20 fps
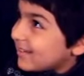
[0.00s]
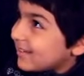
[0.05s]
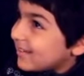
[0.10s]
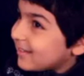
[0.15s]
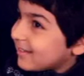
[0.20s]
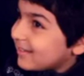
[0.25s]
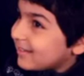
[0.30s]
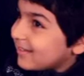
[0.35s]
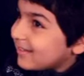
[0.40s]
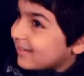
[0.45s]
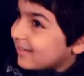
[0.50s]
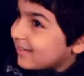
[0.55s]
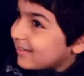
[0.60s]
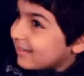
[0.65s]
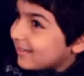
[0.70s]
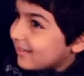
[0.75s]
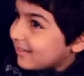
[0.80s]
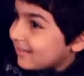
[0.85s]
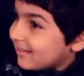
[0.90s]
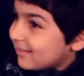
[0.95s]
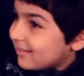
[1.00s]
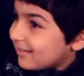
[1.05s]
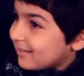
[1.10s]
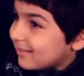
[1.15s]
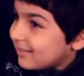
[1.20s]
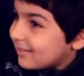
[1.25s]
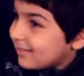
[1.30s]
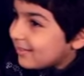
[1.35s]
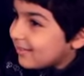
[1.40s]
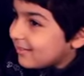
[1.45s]

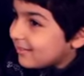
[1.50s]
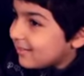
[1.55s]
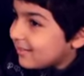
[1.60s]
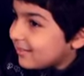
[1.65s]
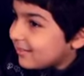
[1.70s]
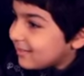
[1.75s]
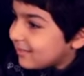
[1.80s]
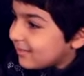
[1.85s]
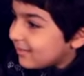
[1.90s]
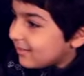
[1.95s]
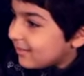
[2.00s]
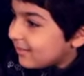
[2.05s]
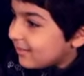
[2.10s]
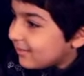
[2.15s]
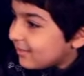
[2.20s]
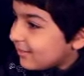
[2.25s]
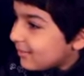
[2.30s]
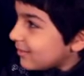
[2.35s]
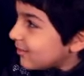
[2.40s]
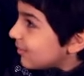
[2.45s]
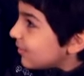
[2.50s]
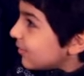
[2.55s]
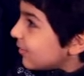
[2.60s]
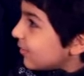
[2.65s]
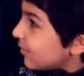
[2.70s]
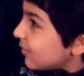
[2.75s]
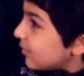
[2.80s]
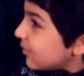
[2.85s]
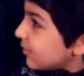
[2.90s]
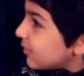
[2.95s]

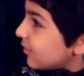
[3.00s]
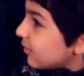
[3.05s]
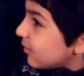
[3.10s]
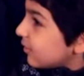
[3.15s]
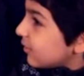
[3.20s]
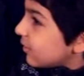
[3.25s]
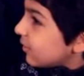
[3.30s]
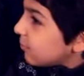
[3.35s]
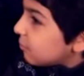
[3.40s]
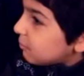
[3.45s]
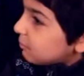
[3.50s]
This person isn't speaking.